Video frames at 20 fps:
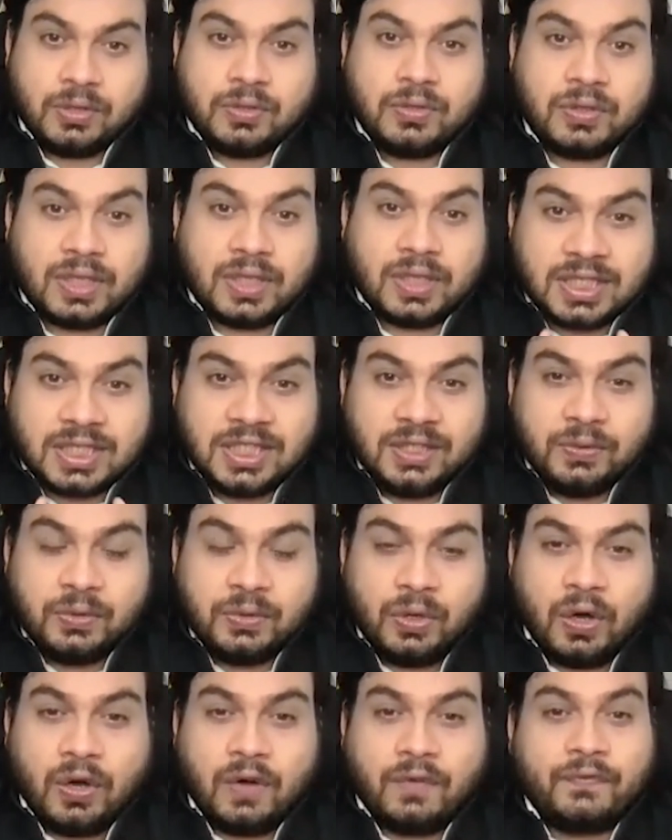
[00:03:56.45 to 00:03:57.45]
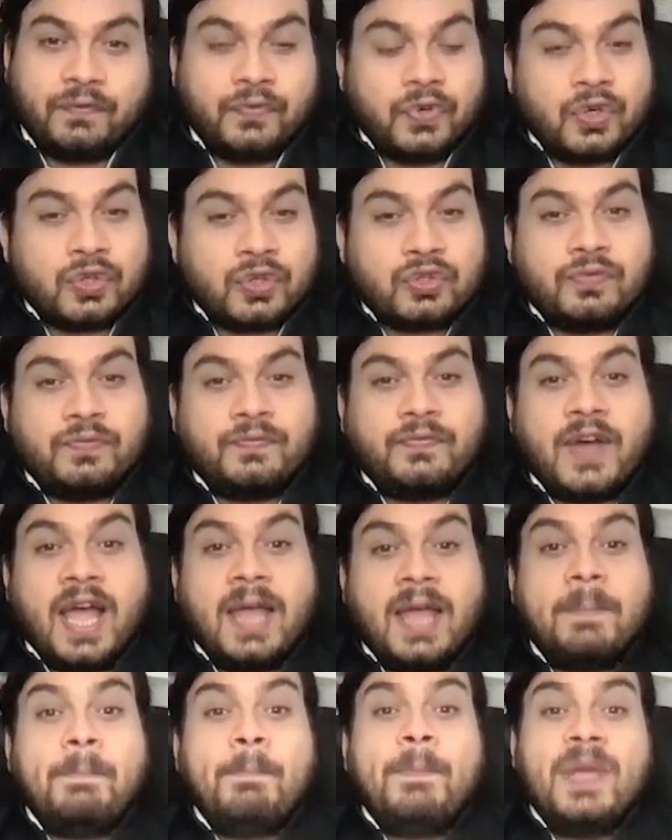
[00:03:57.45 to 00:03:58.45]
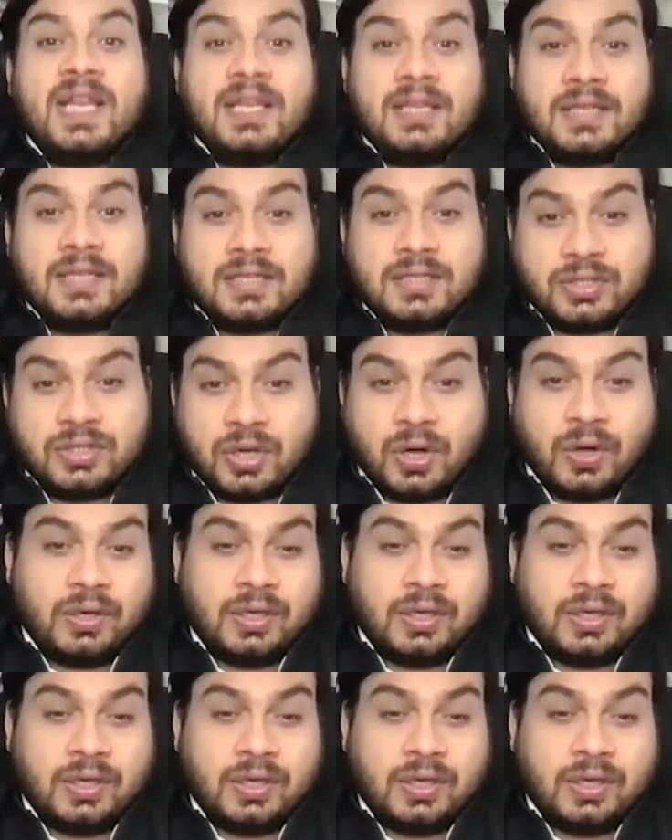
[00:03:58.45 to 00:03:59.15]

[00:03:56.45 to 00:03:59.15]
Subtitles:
to the tune of $4 to $5 billion.